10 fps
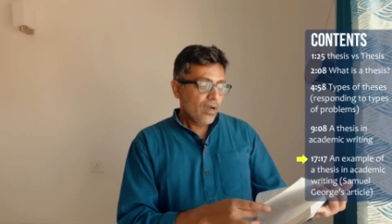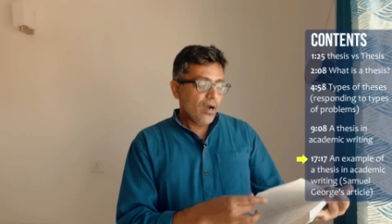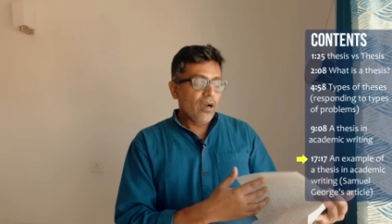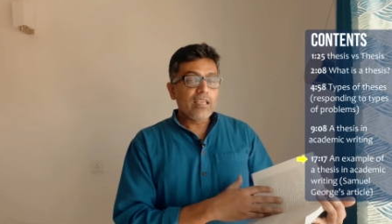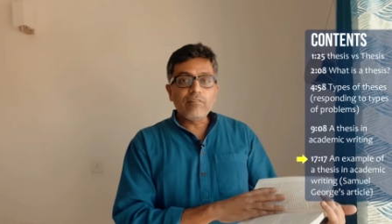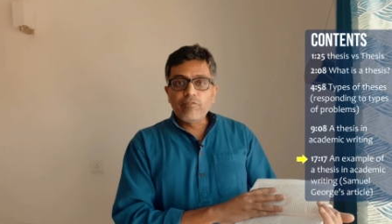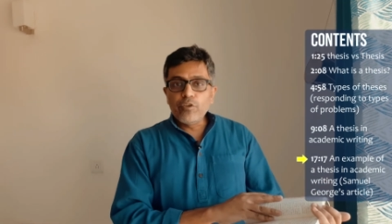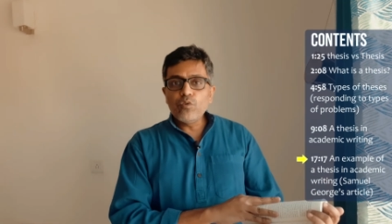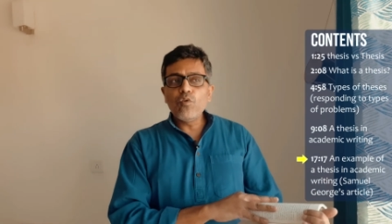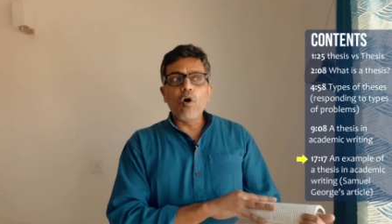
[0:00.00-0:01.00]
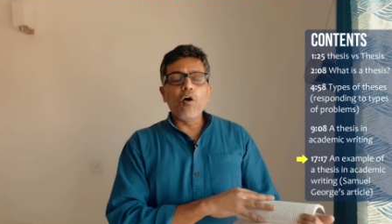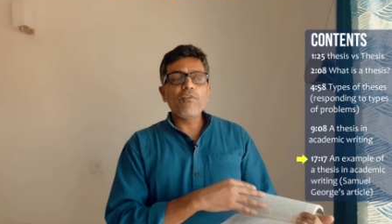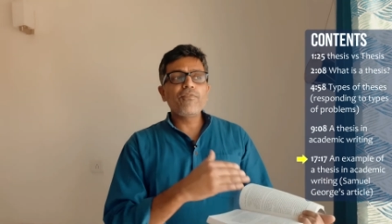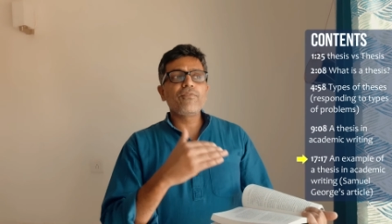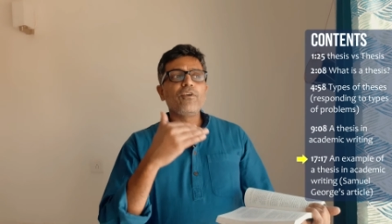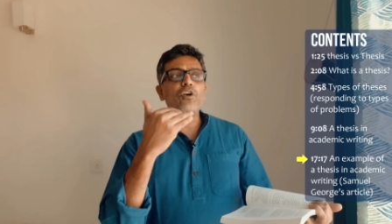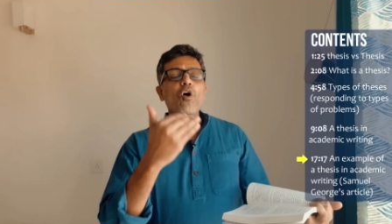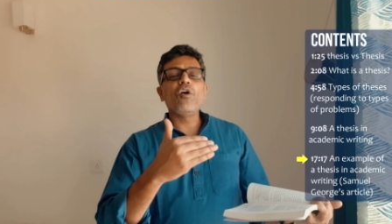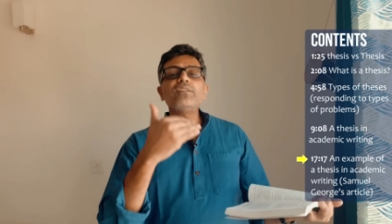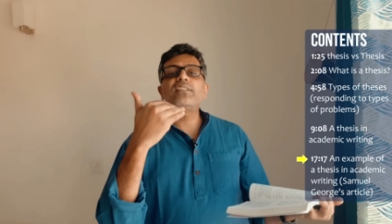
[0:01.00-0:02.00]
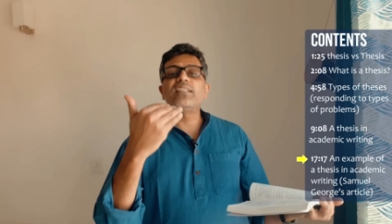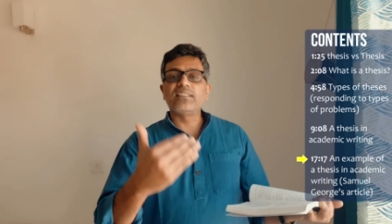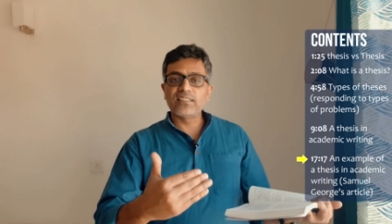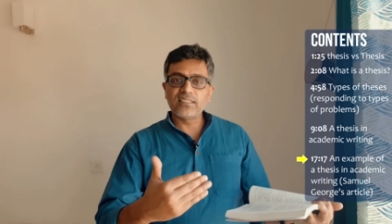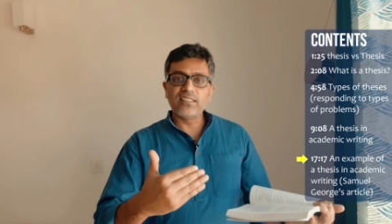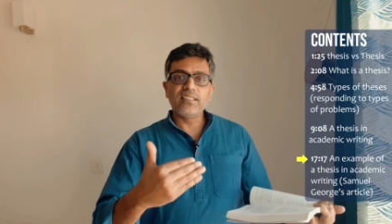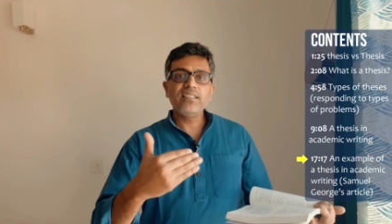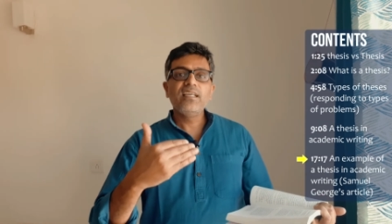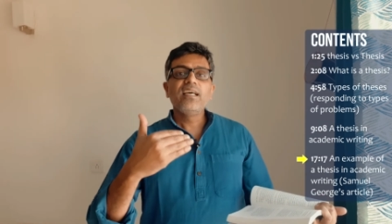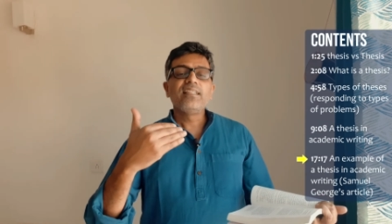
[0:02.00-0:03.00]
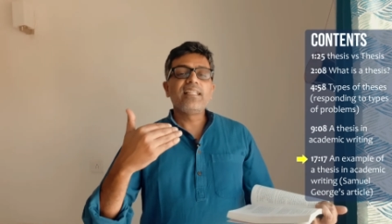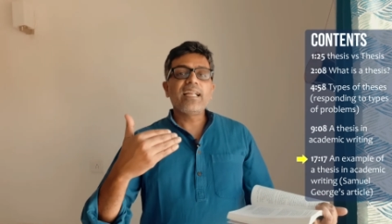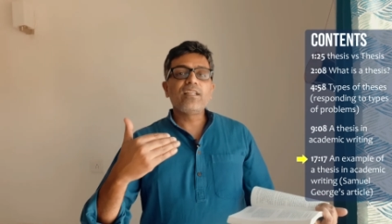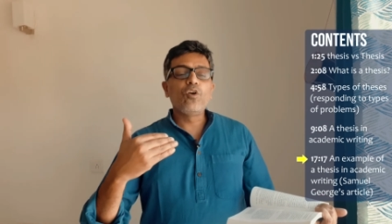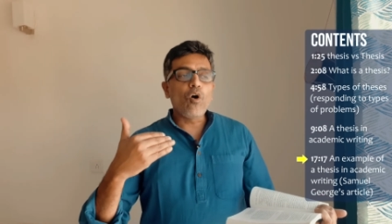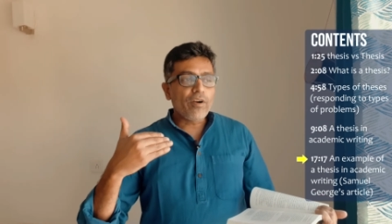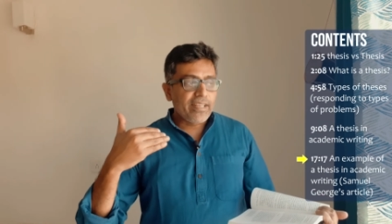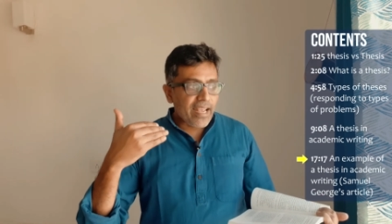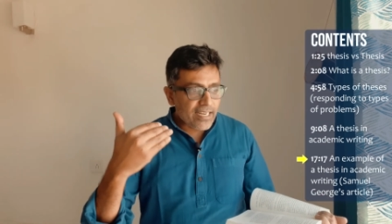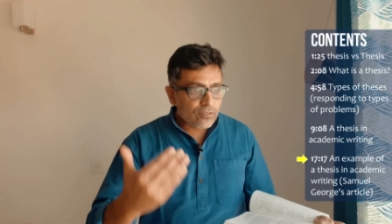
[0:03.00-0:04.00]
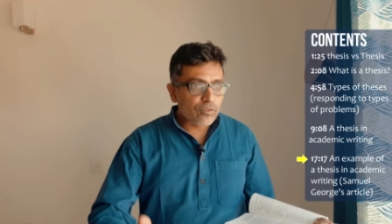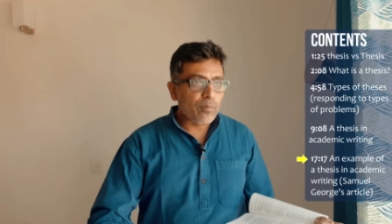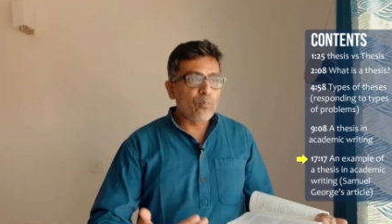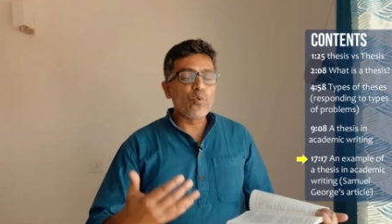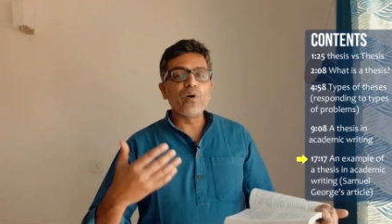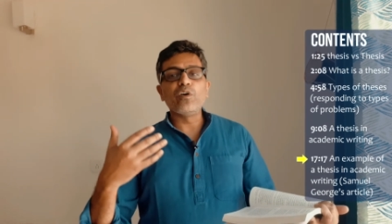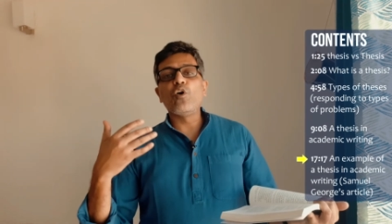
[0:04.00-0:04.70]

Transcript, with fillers: uh, in view of God's concern that God cares for the poor,